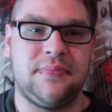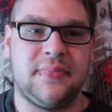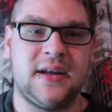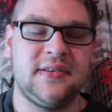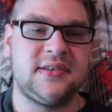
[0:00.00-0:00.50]

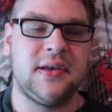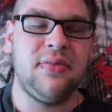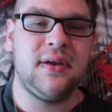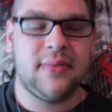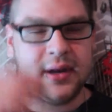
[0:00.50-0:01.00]
that is
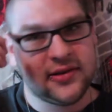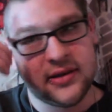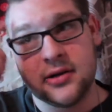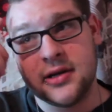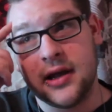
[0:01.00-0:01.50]
something that is
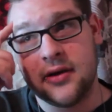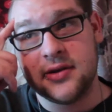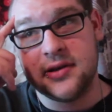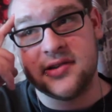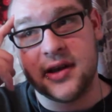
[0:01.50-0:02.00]
locked
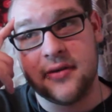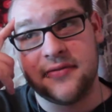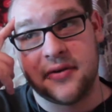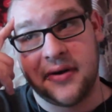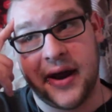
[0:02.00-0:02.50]
inside of
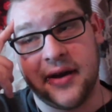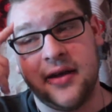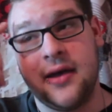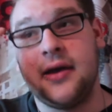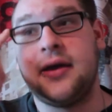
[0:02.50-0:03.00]
our head,
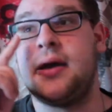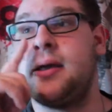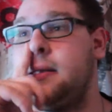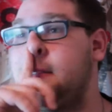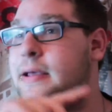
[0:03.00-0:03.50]

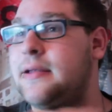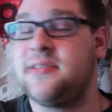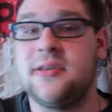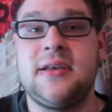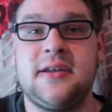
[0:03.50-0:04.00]
and
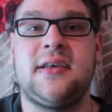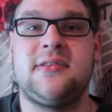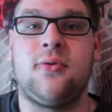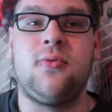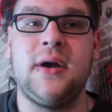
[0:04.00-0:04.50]
it has
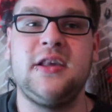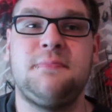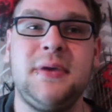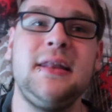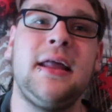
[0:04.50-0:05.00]
always
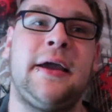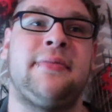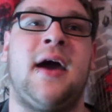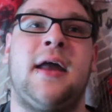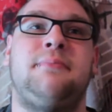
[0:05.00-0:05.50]
been like
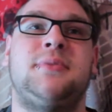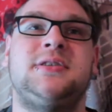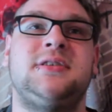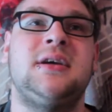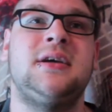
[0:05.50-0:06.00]
that.
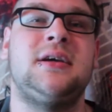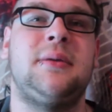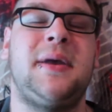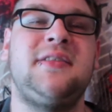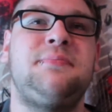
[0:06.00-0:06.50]
But
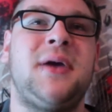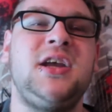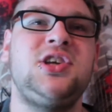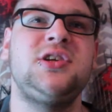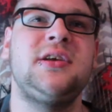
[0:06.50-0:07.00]

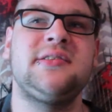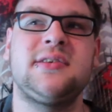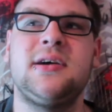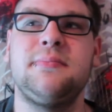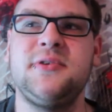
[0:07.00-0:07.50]
emancipation has
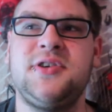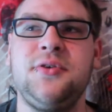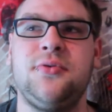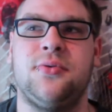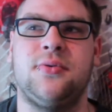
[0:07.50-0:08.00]
come
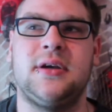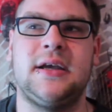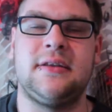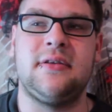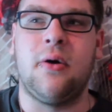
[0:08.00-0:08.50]
too.
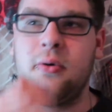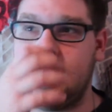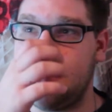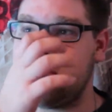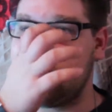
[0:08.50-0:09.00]
It
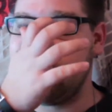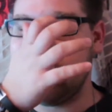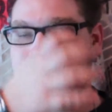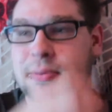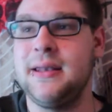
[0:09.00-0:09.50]
has
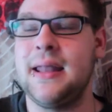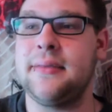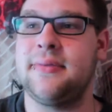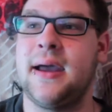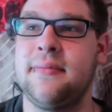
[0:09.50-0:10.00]
always been
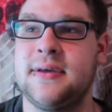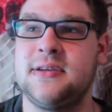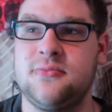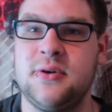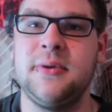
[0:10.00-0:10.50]
like that.
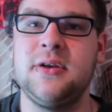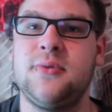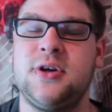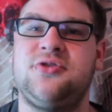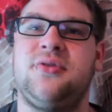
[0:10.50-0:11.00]
That women
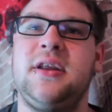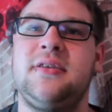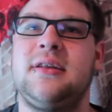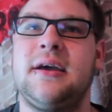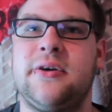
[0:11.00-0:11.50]
were
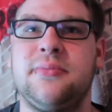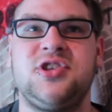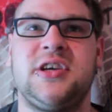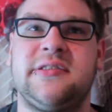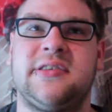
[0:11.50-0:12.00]
treated like
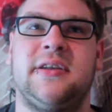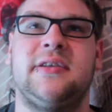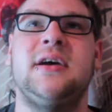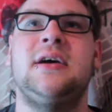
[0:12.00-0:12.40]
objects and